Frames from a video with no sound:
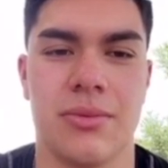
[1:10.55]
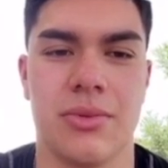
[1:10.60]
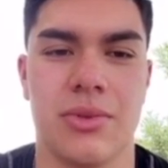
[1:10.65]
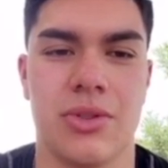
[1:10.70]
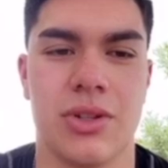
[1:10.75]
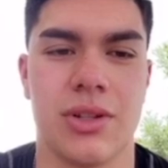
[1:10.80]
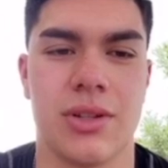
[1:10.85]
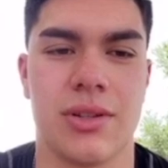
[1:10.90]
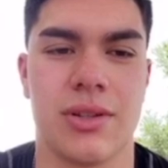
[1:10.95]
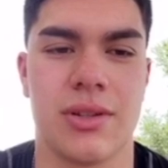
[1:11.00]

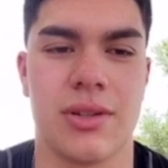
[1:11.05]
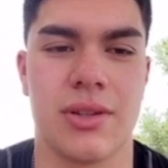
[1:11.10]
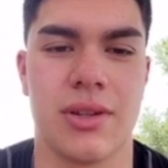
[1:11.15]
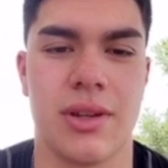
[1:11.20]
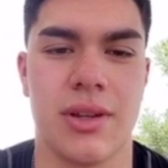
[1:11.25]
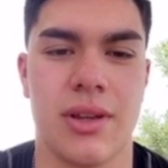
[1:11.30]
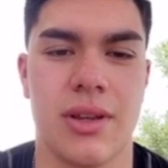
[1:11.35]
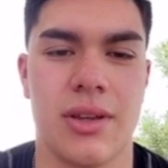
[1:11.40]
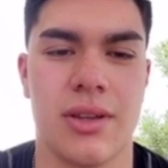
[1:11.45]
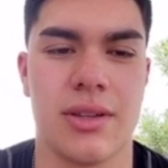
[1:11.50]
Just
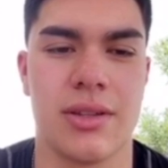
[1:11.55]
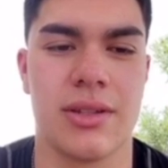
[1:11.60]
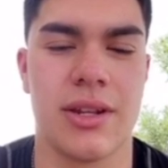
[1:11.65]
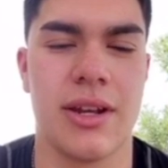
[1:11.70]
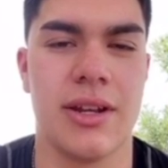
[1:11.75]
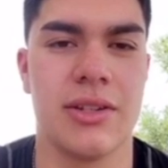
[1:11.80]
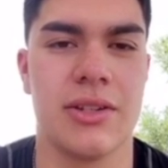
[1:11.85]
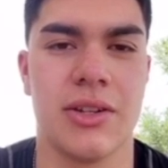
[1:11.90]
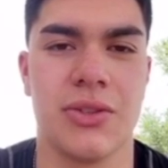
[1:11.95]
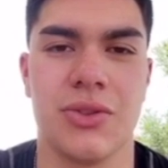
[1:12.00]
stay
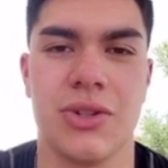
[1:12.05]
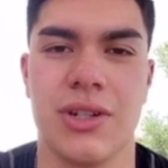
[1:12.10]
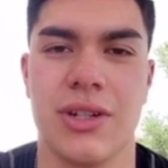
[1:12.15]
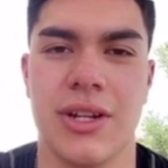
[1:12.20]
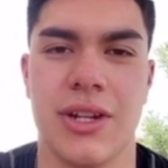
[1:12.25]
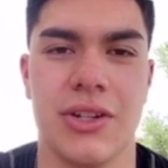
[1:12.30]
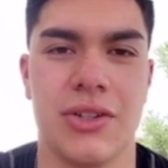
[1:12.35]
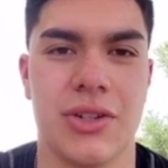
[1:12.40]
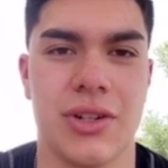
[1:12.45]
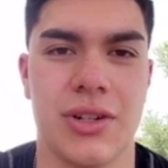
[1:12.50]
in touch with
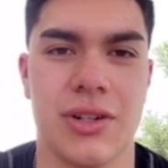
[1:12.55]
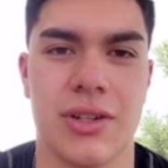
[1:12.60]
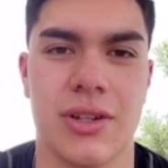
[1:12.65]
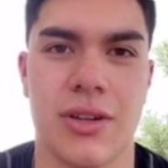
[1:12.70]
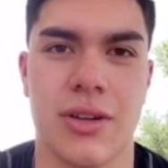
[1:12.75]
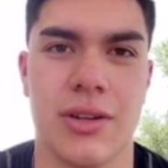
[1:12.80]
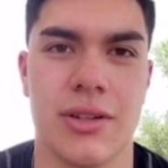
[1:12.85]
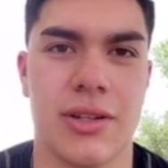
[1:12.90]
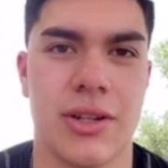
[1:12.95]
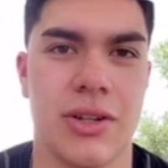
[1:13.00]
teachers,
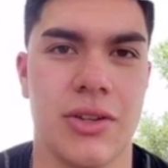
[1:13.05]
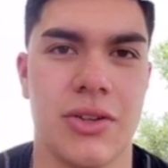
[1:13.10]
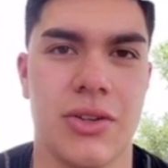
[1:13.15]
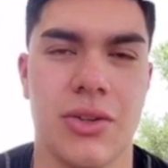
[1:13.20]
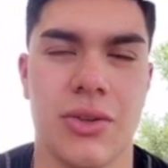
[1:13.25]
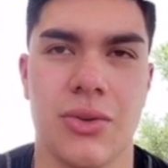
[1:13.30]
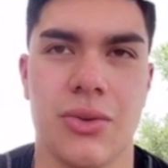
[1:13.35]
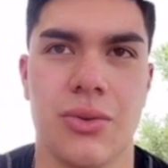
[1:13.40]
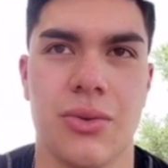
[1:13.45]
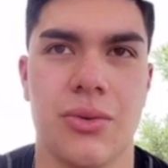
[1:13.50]
continue to
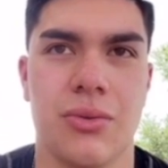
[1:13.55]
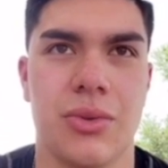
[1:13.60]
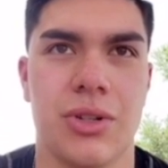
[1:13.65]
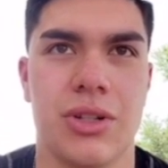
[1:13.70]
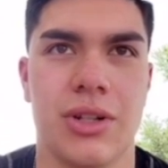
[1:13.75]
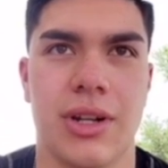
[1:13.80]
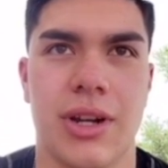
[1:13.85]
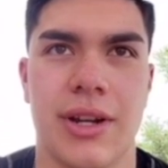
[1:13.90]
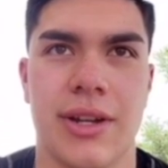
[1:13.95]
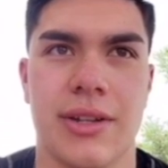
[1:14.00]
do what
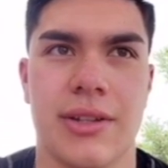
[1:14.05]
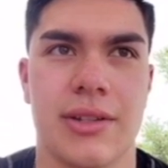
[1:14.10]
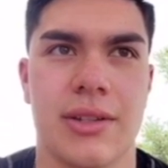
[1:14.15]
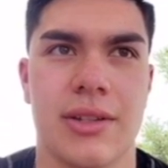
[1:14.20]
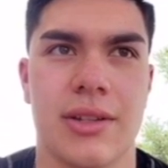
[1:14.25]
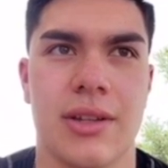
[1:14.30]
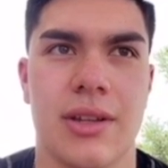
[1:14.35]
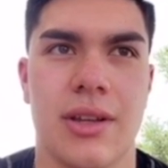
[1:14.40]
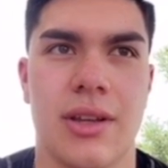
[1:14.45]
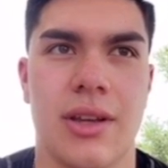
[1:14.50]
you
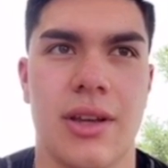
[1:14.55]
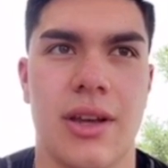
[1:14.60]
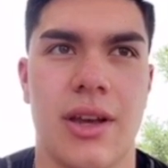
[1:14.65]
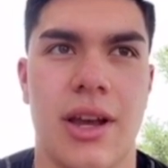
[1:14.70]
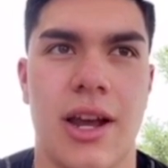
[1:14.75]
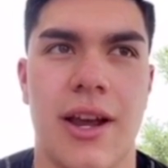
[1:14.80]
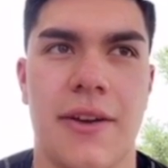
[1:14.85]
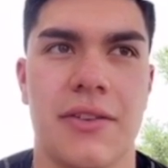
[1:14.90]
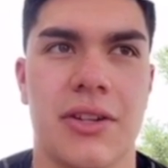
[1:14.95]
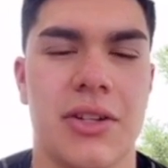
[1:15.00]
guys
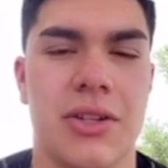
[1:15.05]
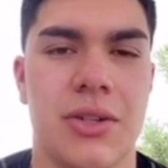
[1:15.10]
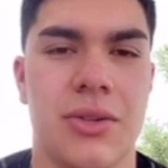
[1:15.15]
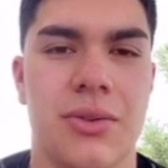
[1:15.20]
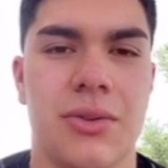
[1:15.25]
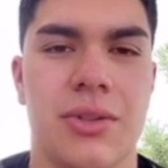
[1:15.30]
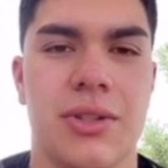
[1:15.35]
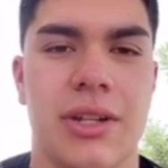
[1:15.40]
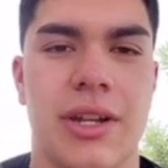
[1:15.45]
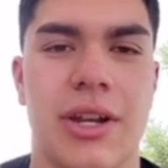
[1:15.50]
have to
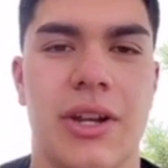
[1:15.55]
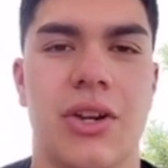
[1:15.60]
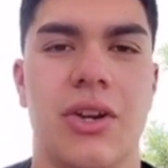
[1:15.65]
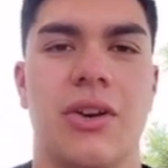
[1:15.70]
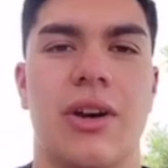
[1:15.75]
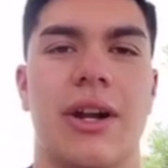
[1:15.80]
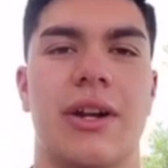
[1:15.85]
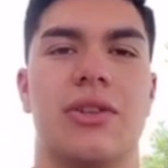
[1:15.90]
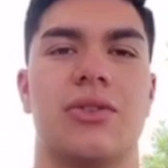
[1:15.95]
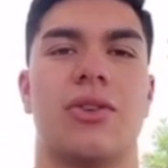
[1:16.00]
do to get your
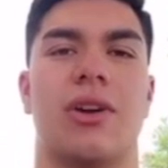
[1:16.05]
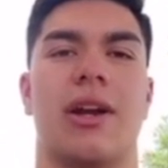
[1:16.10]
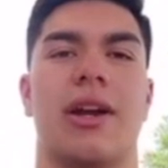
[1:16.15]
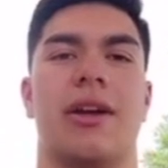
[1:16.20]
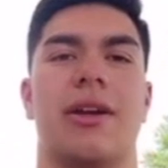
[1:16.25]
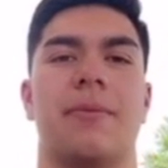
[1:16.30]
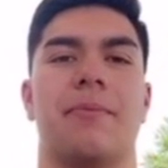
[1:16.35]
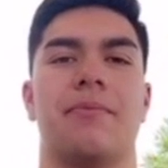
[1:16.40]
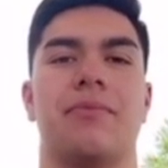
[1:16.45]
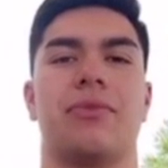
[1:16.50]
grades right.